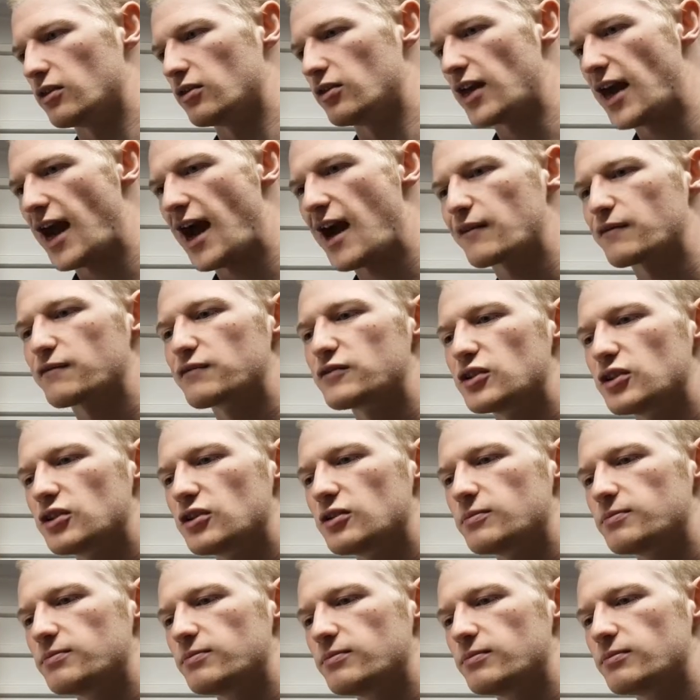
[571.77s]
they have
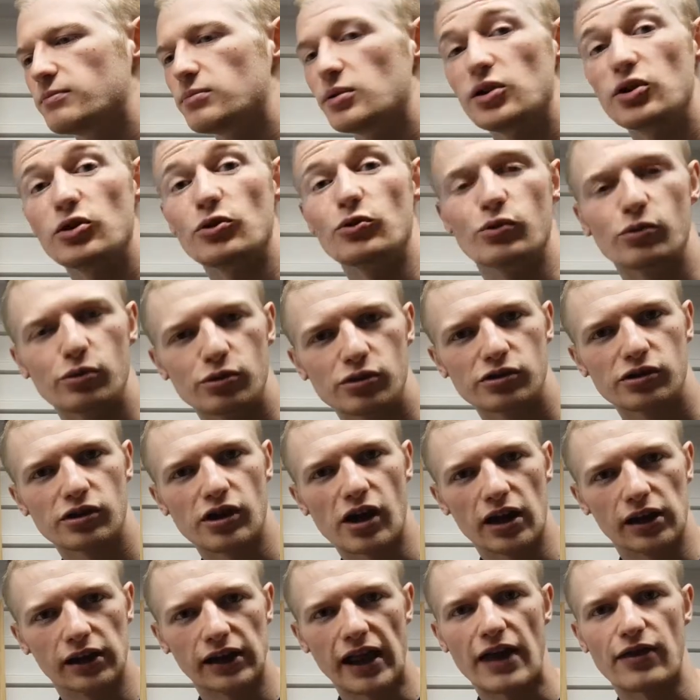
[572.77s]
to produce
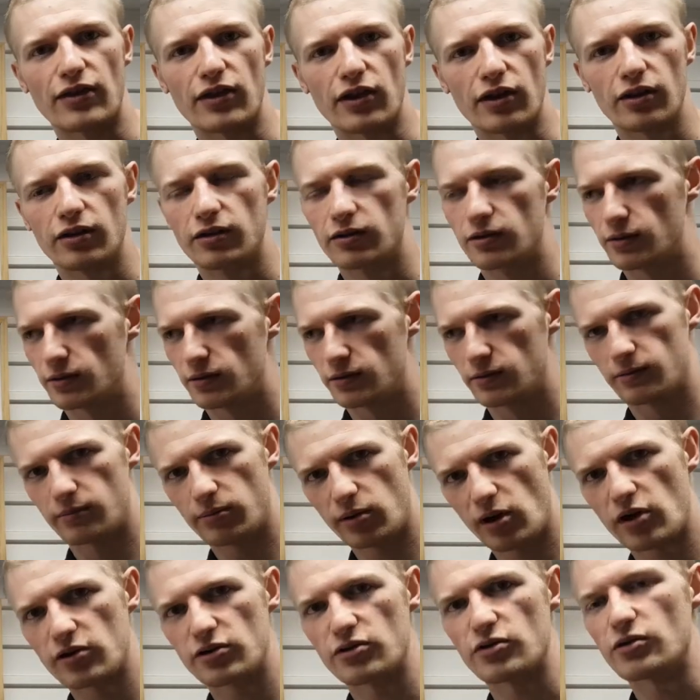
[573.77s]
a leather
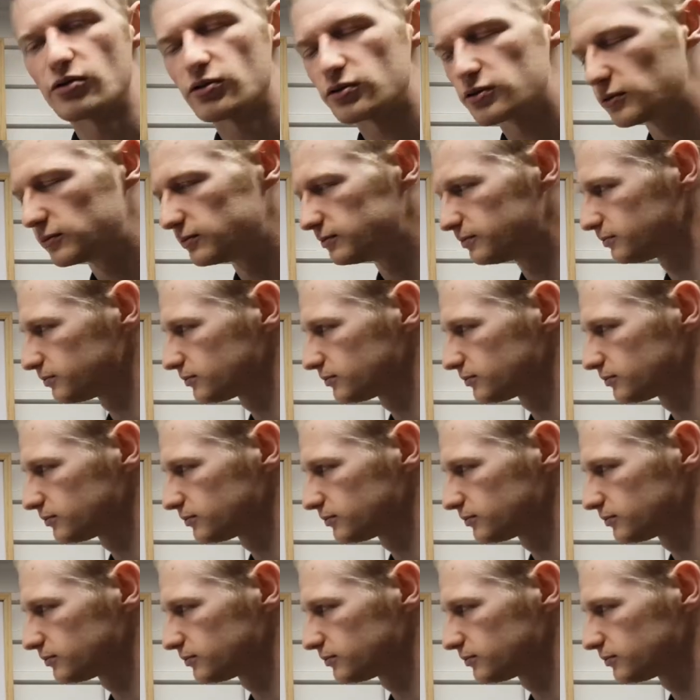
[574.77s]
product.